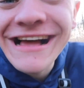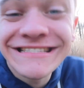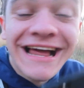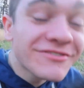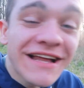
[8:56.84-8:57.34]

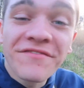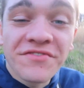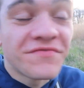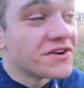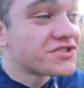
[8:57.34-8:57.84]
guys, now it's time for
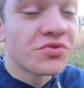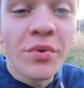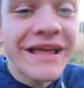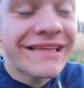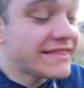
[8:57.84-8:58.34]
the first
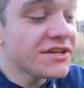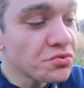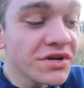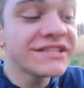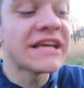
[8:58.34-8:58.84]
week. This
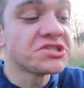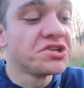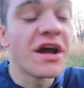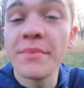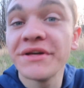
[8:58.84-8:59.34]
one is
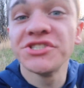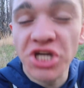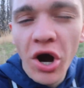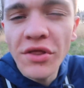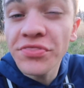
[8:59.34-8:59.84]
actually coming out of
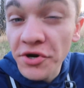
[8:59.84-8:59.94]
John